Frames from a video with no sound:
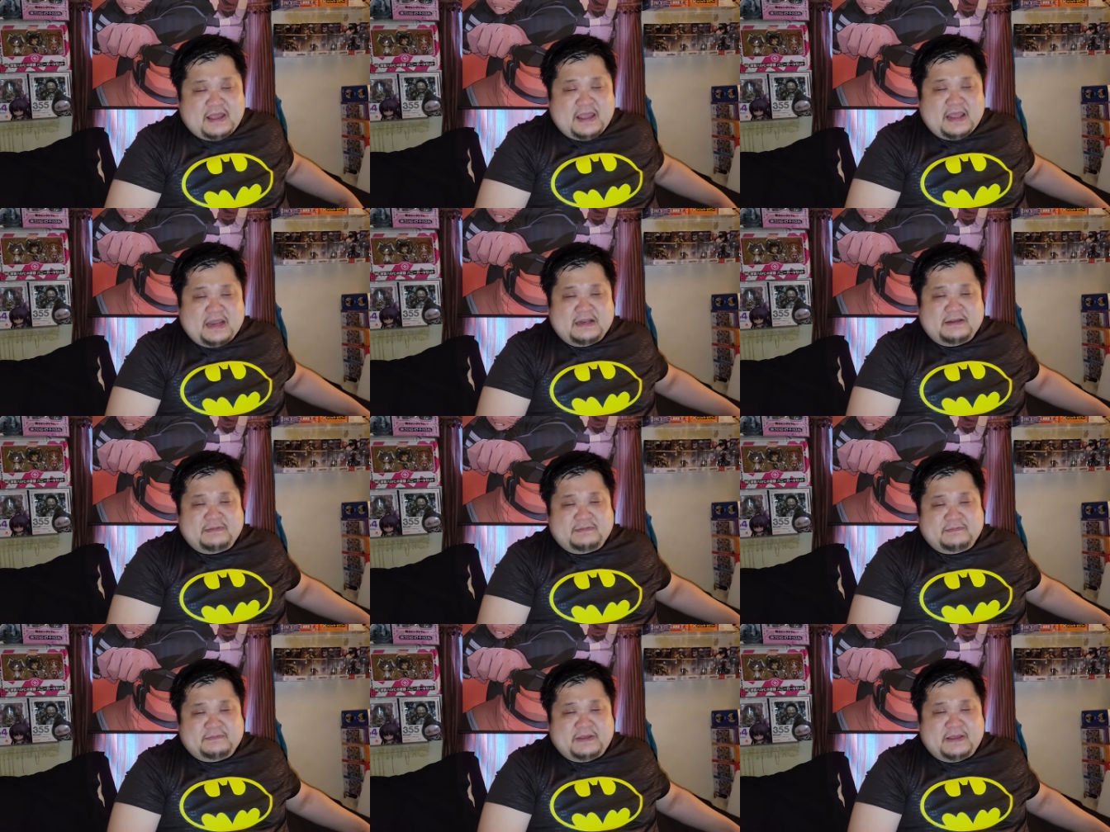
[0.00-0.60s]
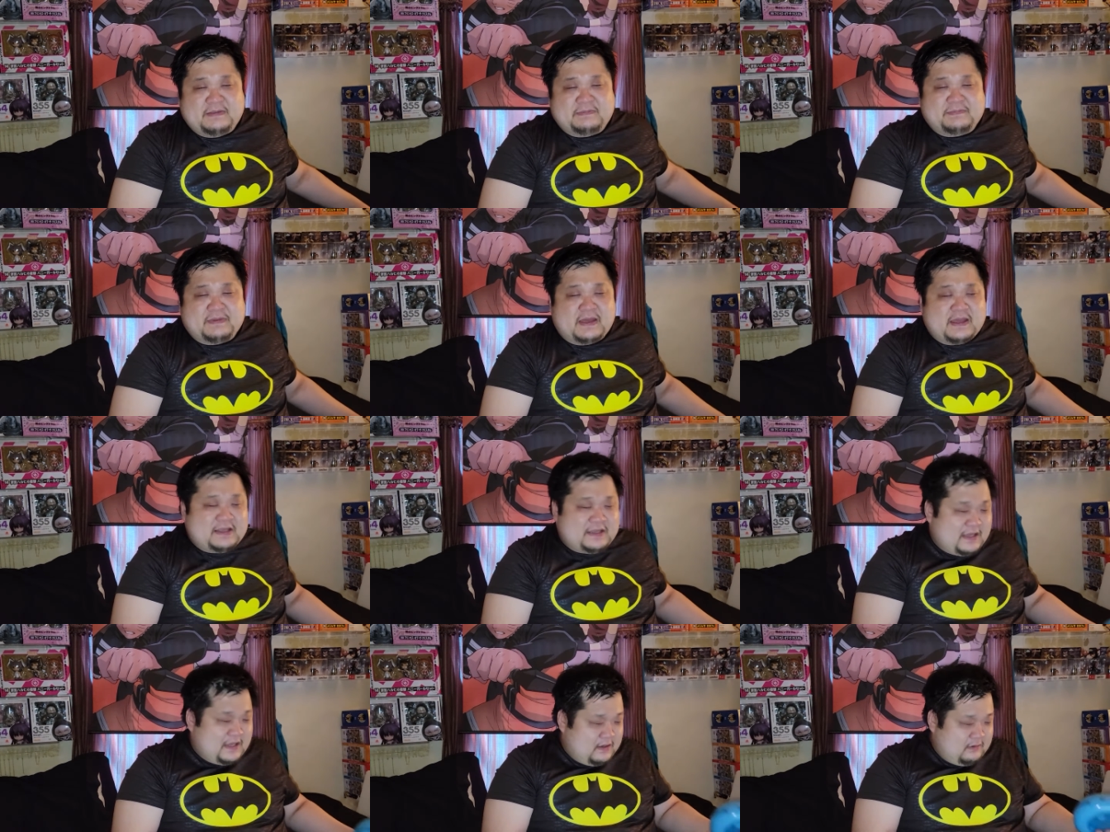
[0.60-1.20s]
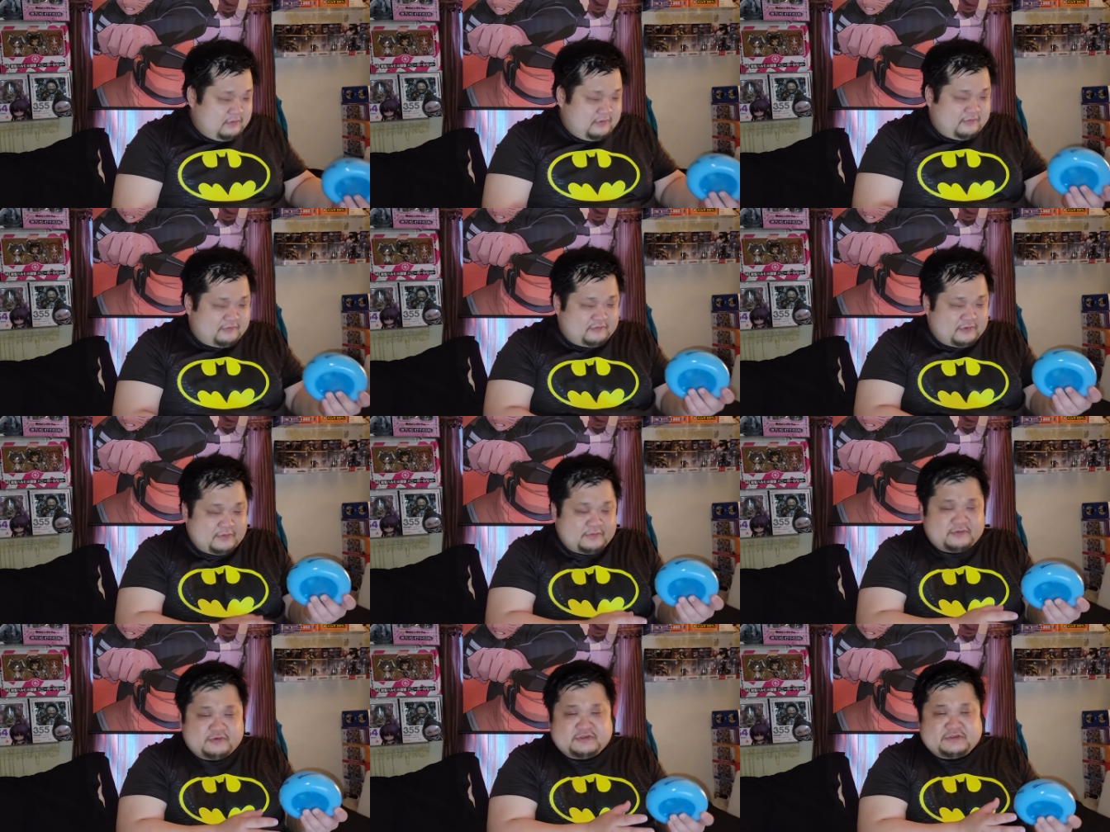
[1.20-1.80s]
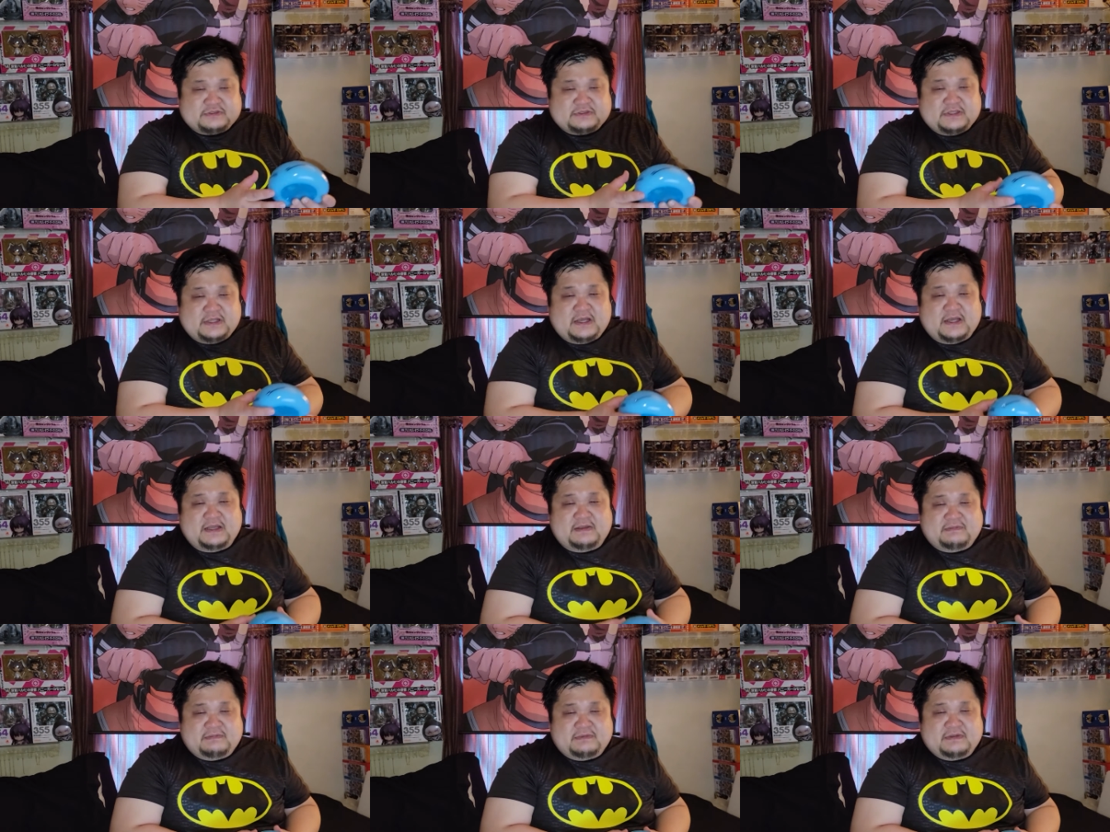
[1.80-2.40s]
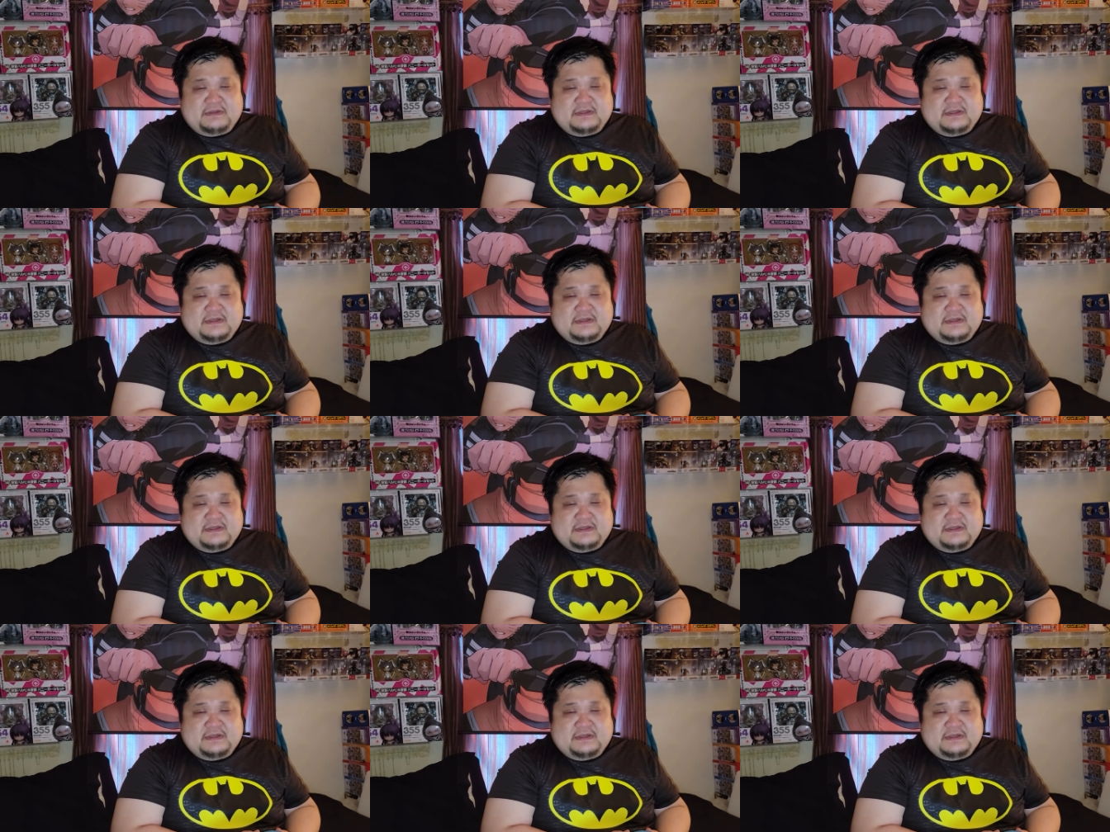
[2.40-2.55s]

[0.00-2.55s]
and a bad guy with Rimuru slime.